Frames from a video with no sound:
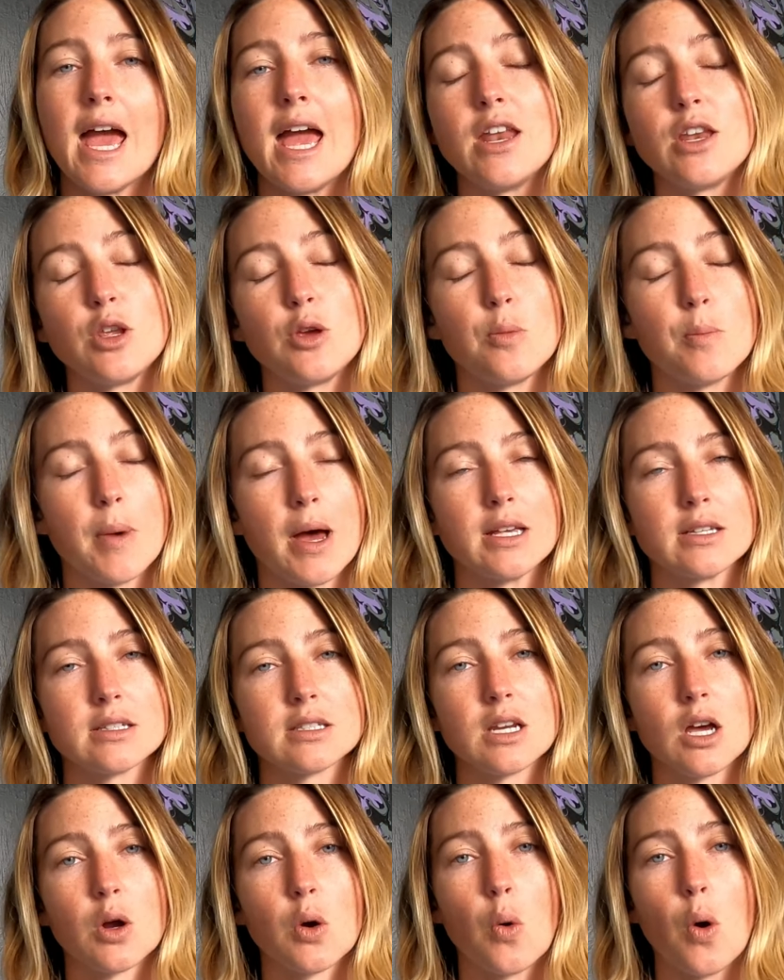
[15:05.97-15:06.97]
and you
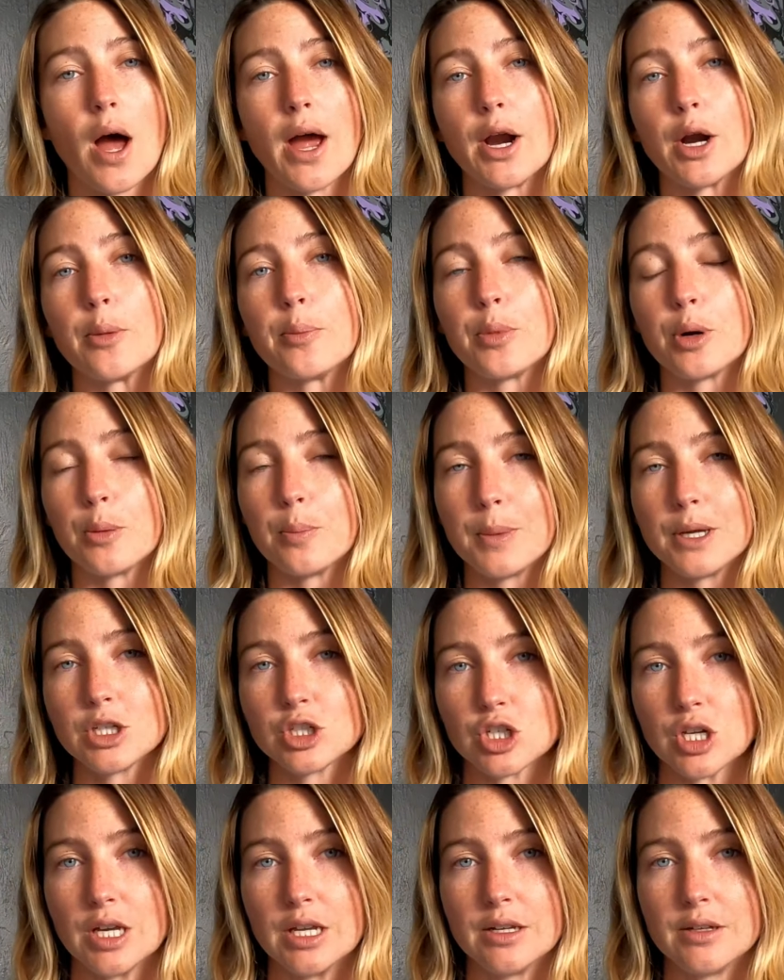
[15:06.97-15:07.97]
must acquire
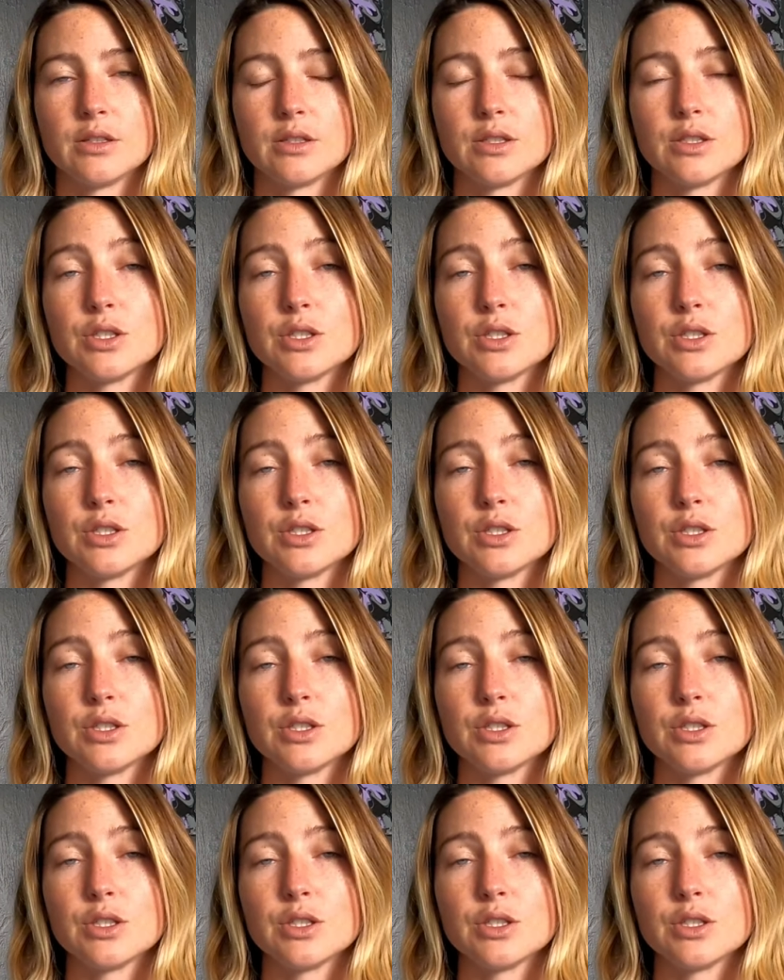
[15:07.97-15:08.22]
permission